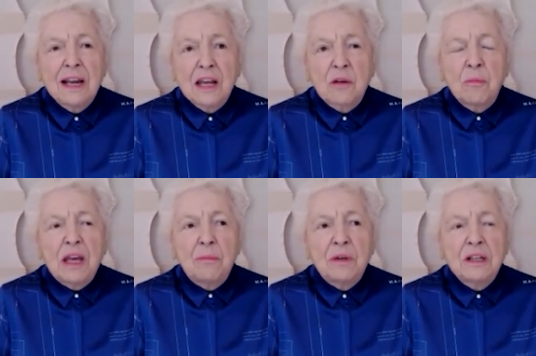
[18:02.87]
like
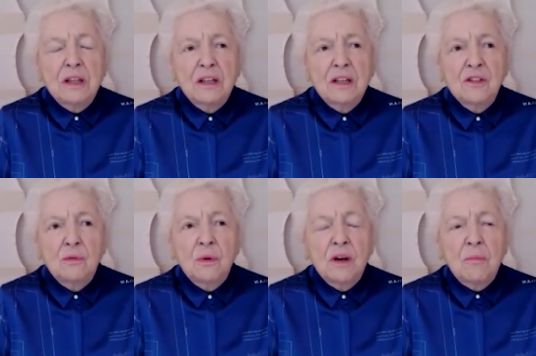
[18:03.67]
me, but it, it,
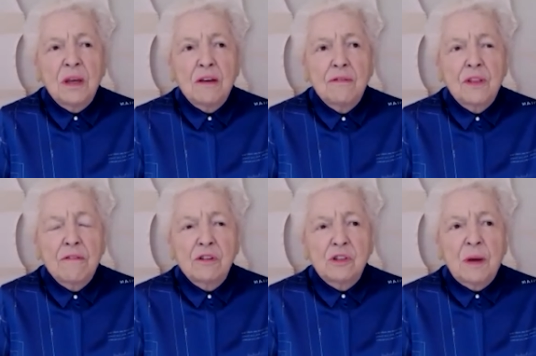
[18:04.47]
doesn't worry me if
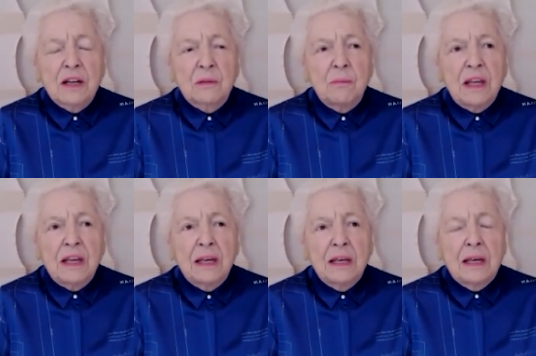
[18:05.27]
they respect
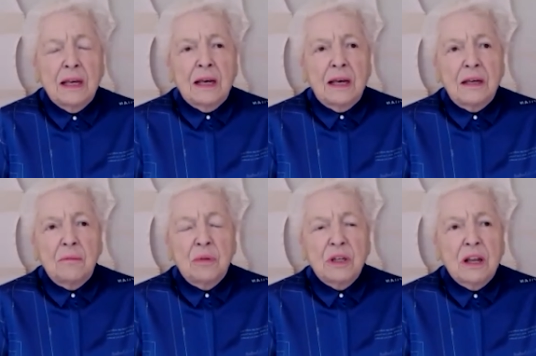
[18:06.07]
me.
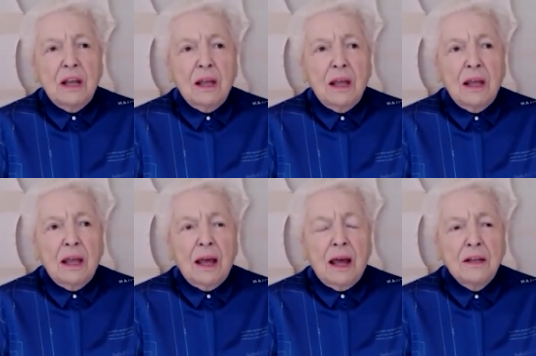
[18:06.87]
Um, but
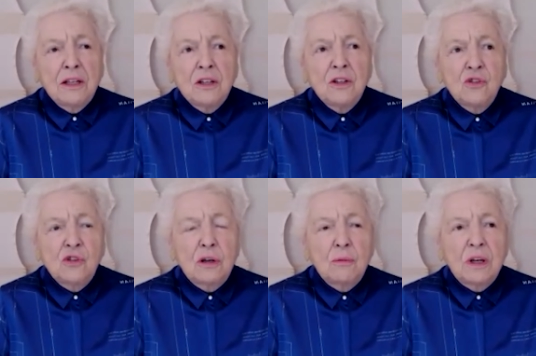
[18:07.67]
I did
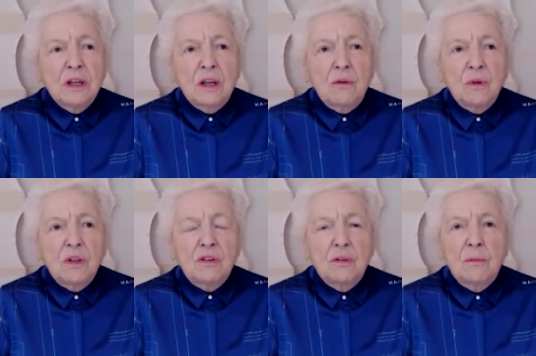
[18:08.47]
enjoy working
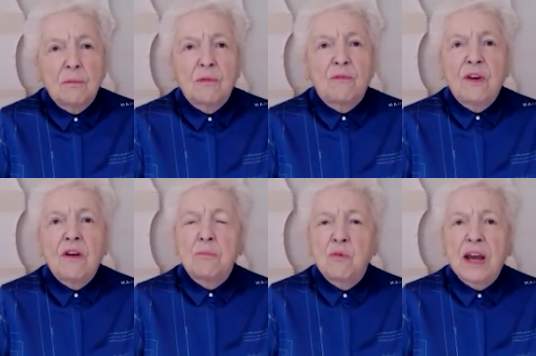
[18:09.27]
with
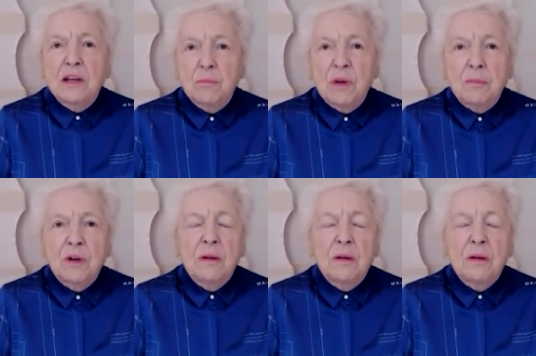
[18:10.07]
very bright
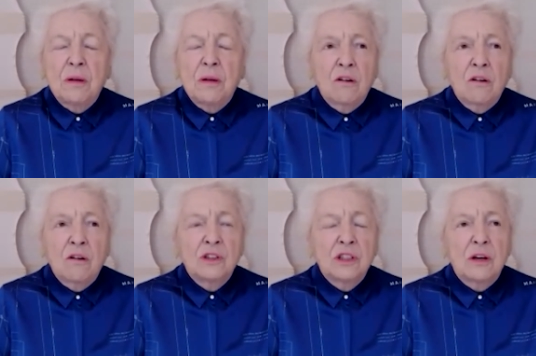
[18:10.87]
people. I'm in, in,
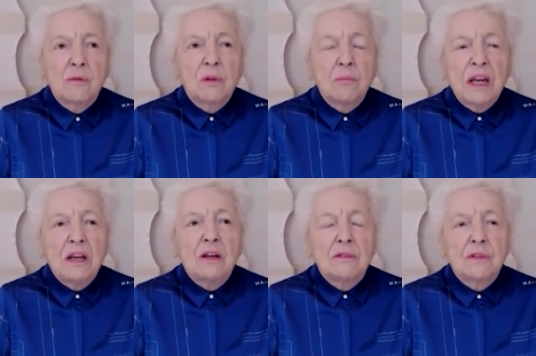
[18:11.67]
contact with
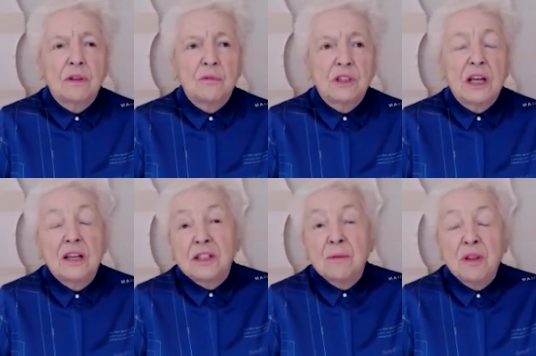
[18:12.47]
many of them
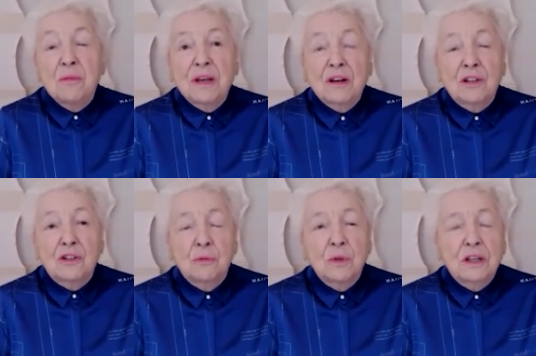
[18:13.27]
today. Some of them I
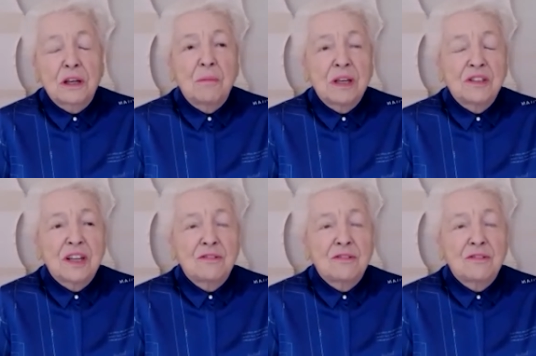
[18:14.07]
got to work in my